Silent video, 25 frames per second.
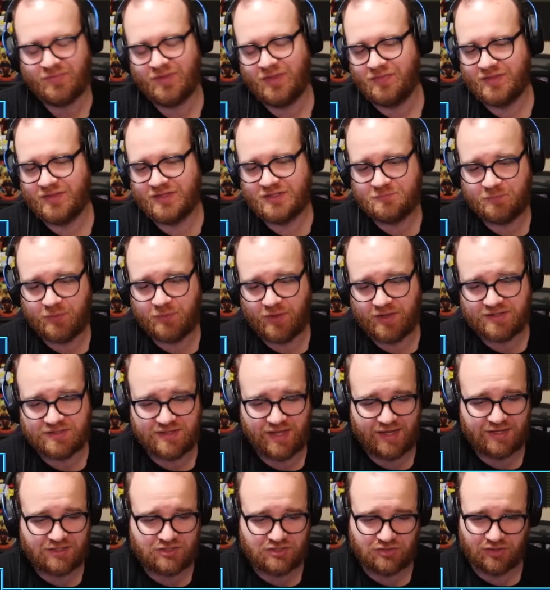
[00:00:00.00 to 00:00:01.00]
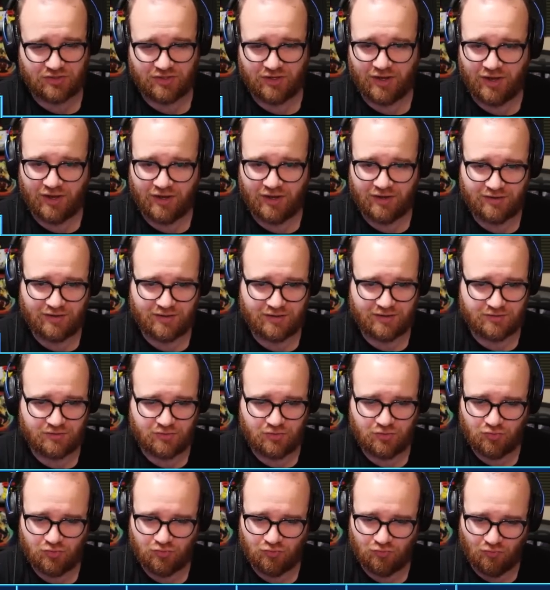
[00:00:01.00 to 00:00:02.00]
This play is actually
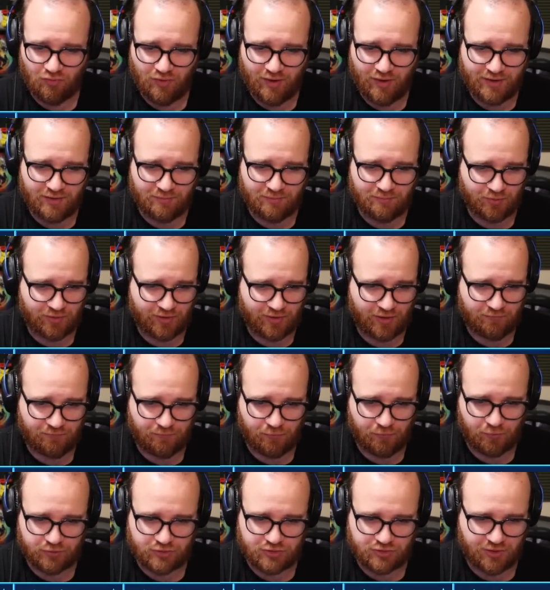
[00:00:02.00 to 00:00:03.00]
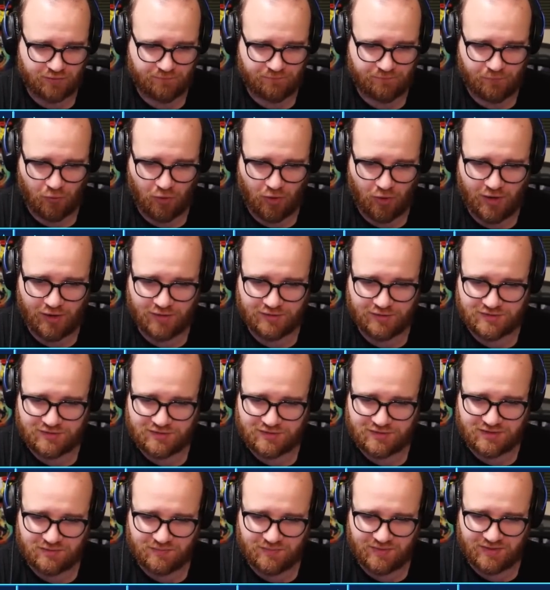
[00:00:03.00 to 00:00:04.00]
incredibly unfortunate for us,
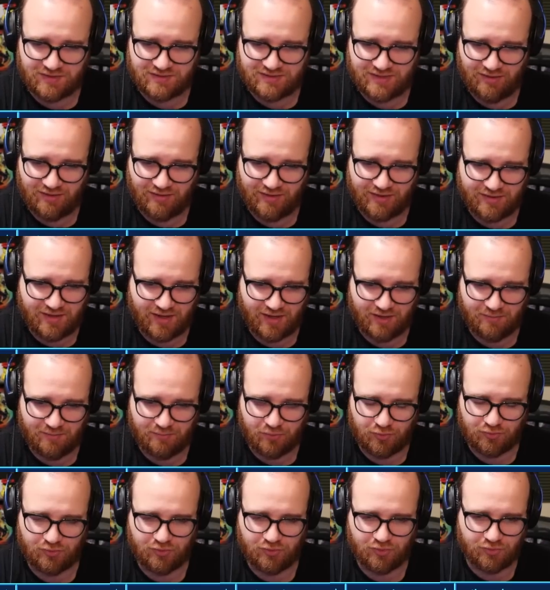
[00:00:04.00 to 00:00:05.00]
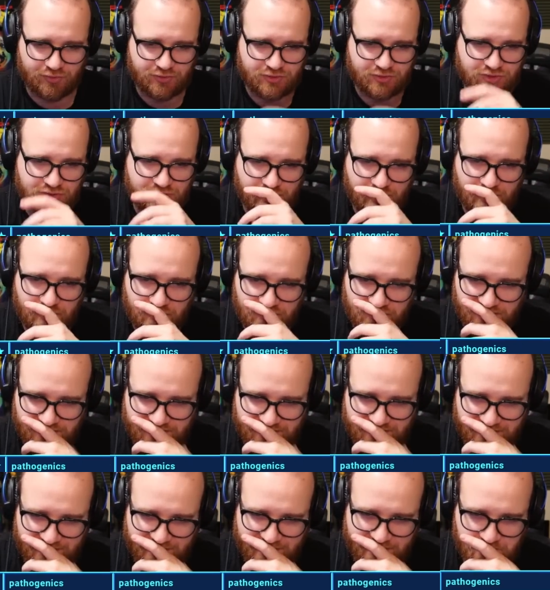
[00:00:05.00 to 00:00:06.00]
because it means now I can't Moon Girl the She-Hulk
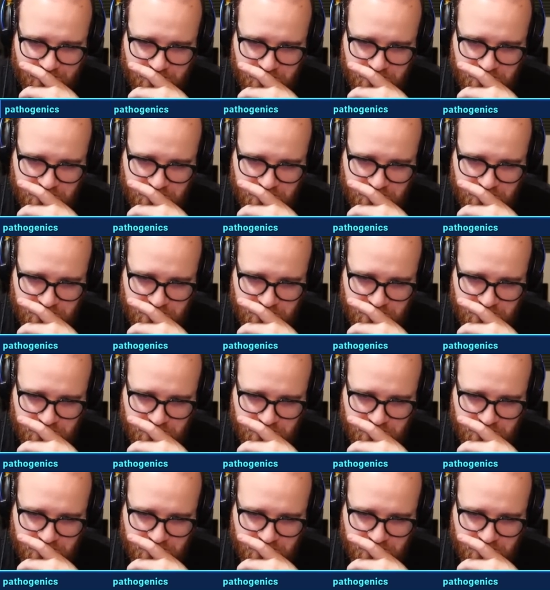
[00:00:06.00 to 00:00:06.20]
cleanly.